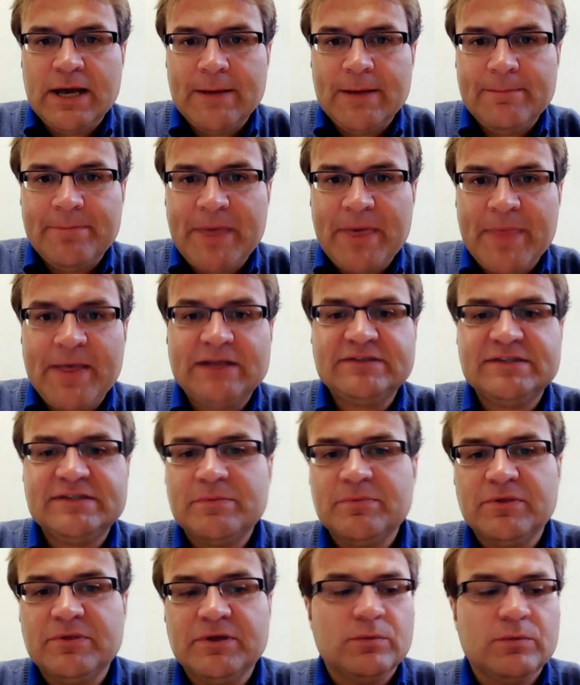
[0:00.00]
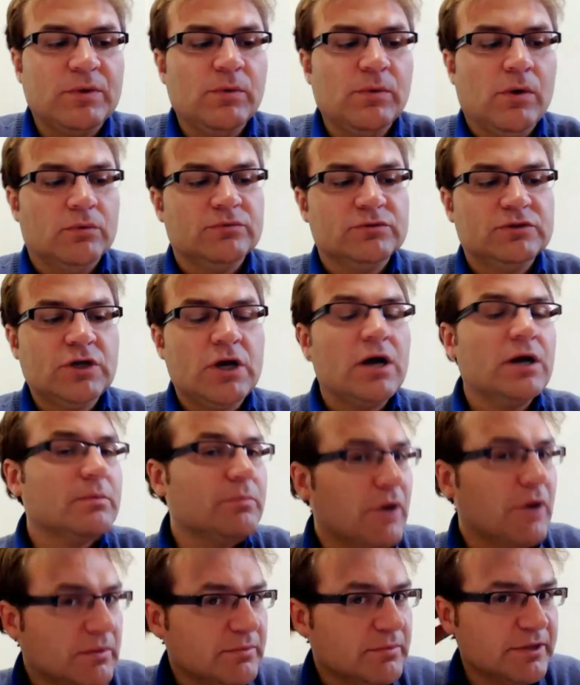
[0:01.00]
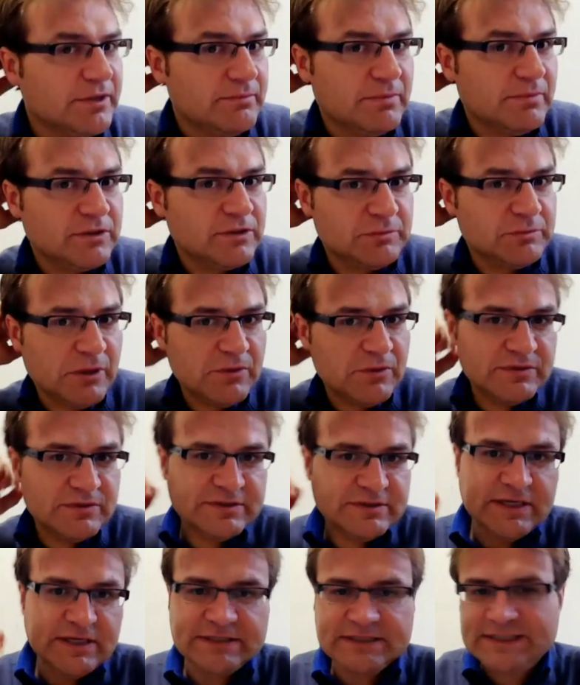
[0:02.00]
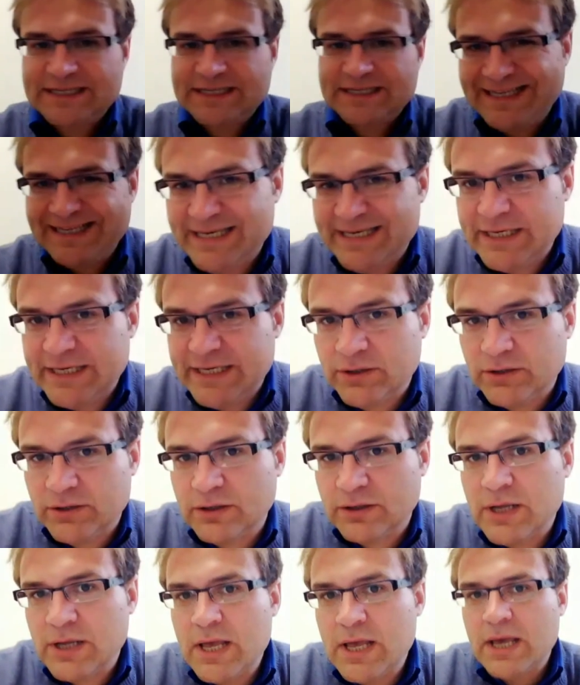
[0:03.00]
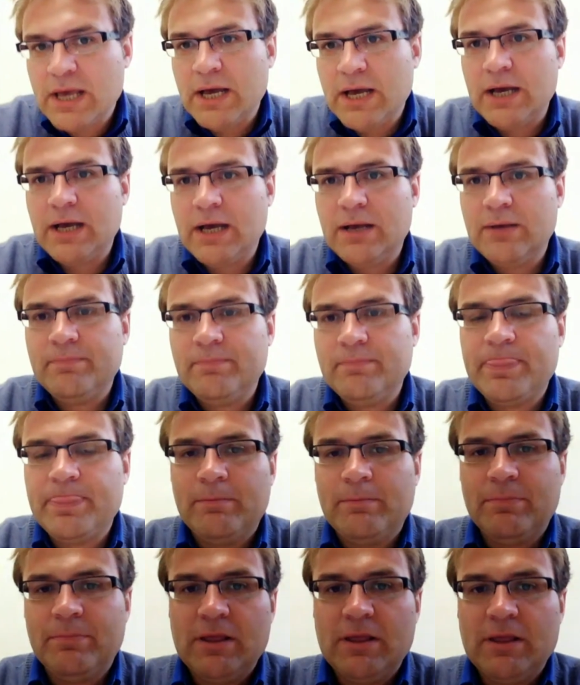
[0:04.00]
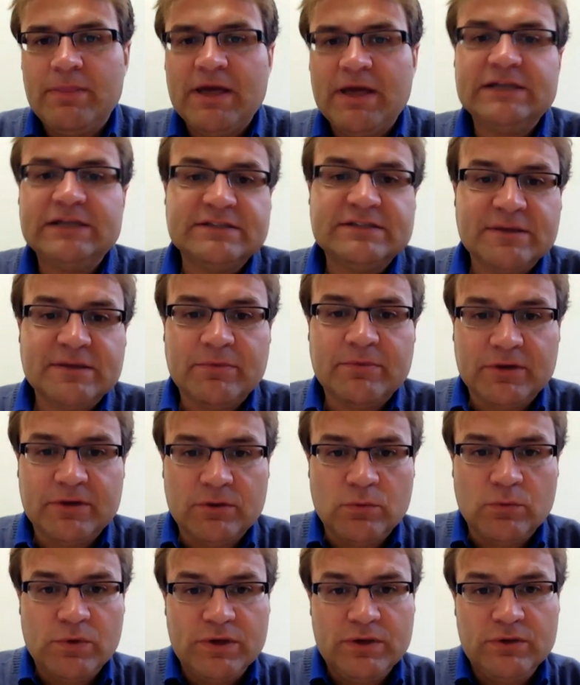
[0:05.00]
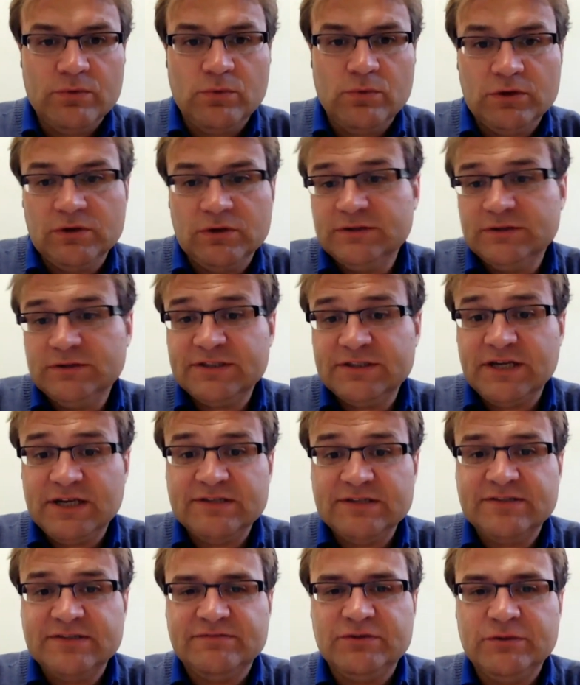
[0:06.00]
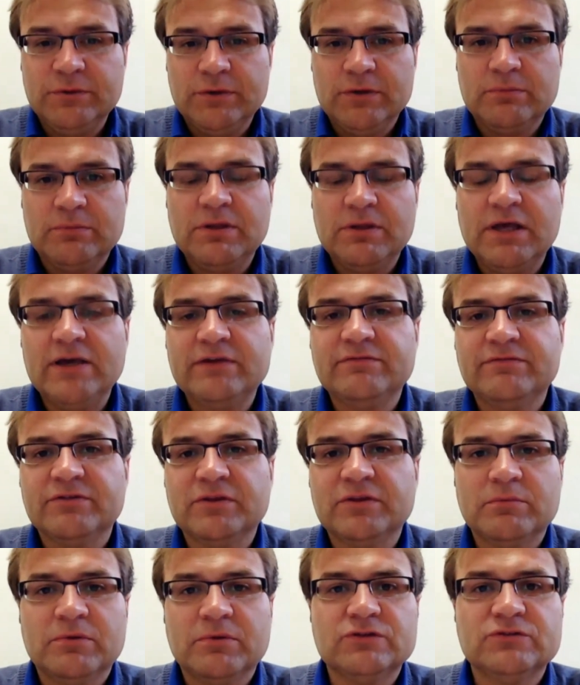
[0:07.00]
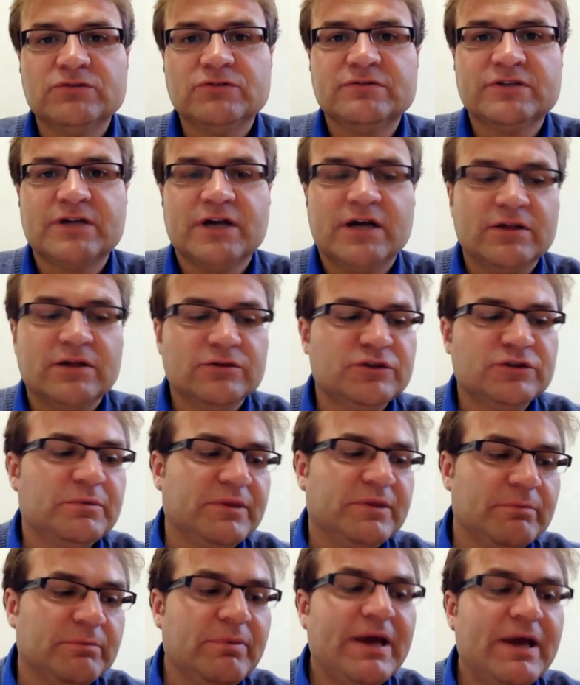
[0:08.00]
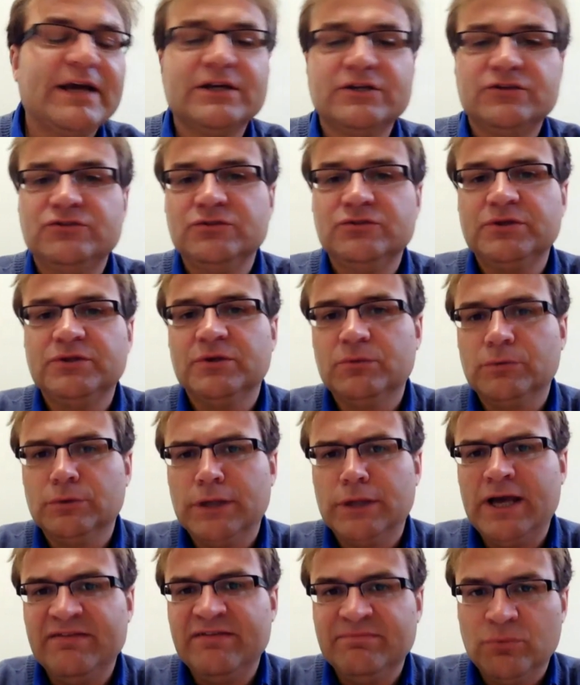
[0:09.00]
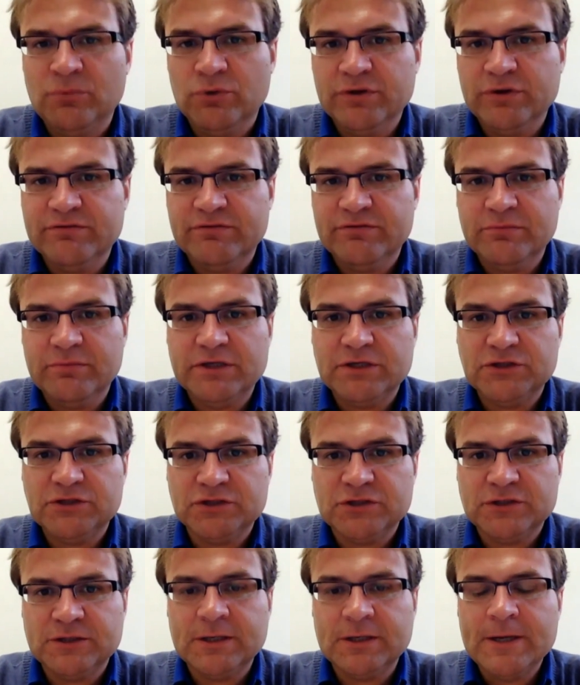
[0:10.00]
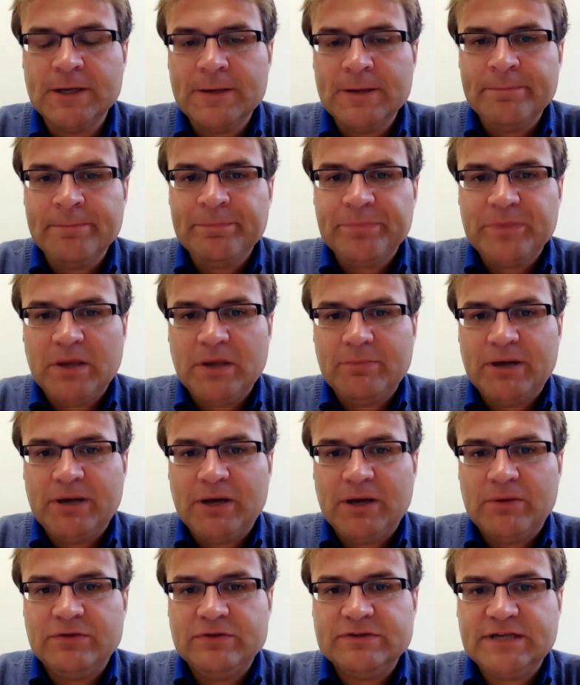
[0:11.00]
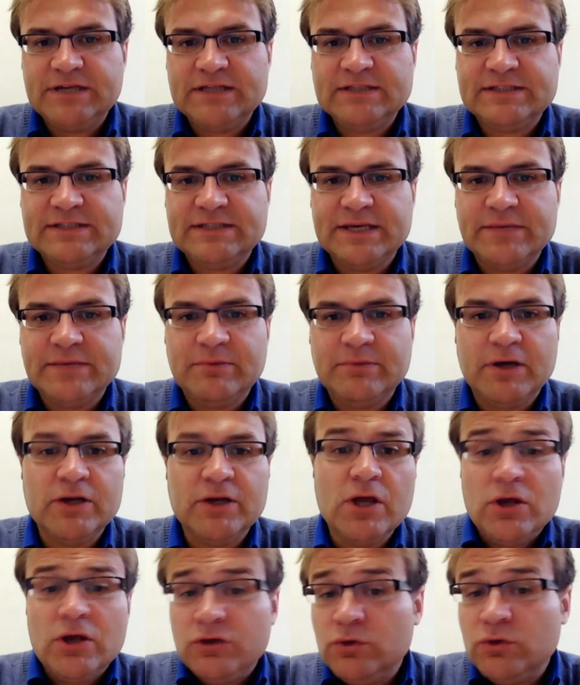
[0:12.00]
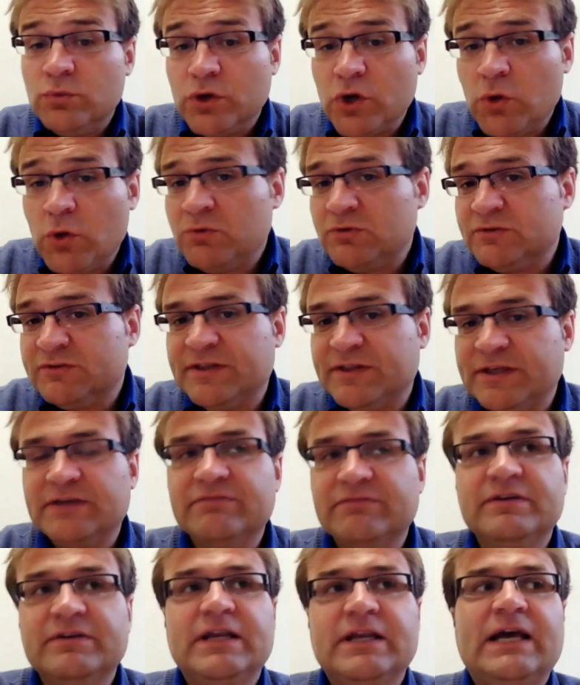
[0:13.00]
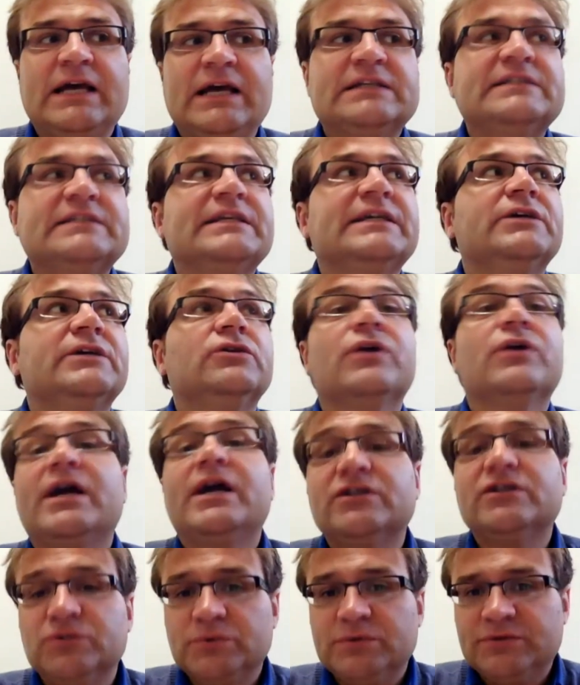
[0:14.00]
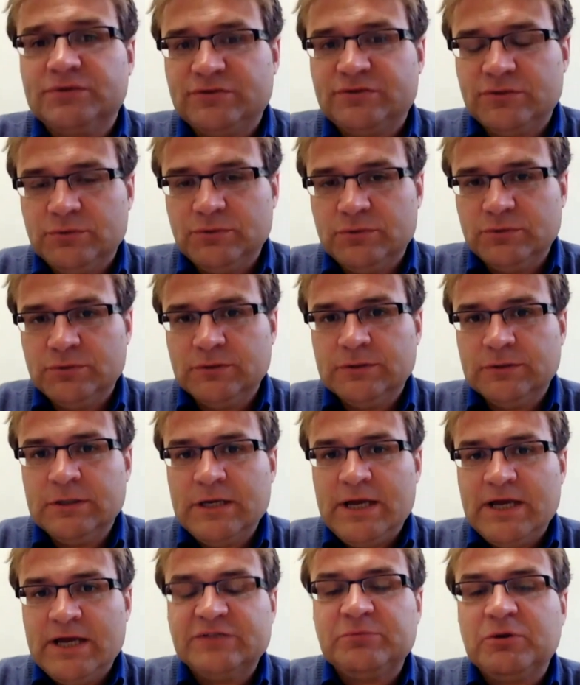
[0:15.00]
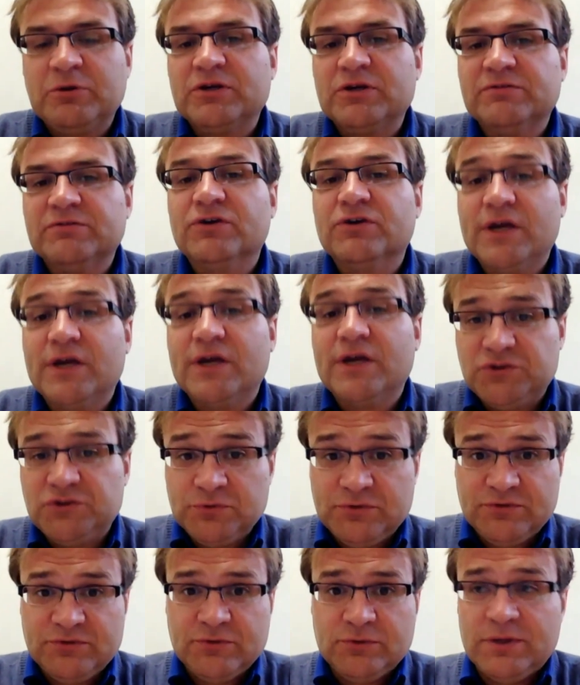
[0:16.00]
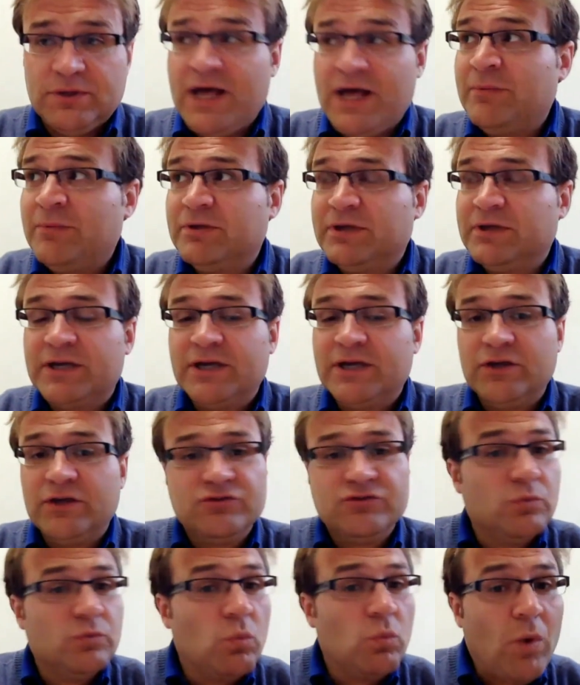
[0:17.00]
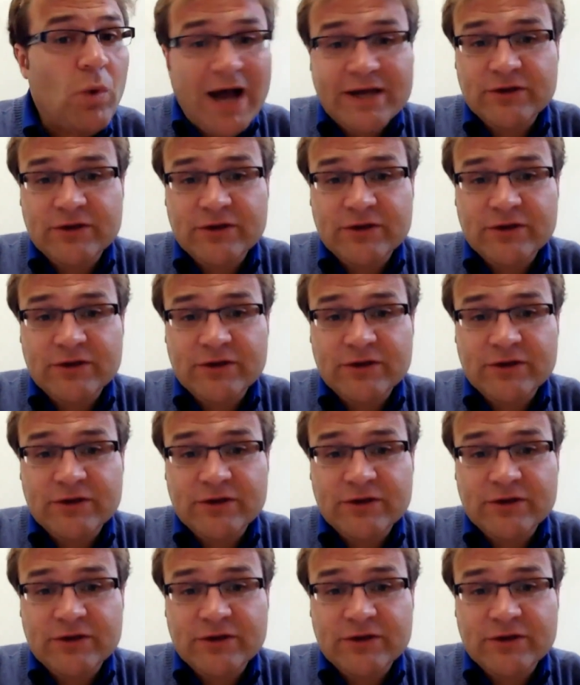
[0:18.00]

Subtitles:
And that's something, we won't talk probably much about this essay here, but that is something we will discuss if you are applying for the Marshall Scholarship, and the package you get will have more information about this essay. But you would almost think of it as a graduate school, as part of a graduate school application.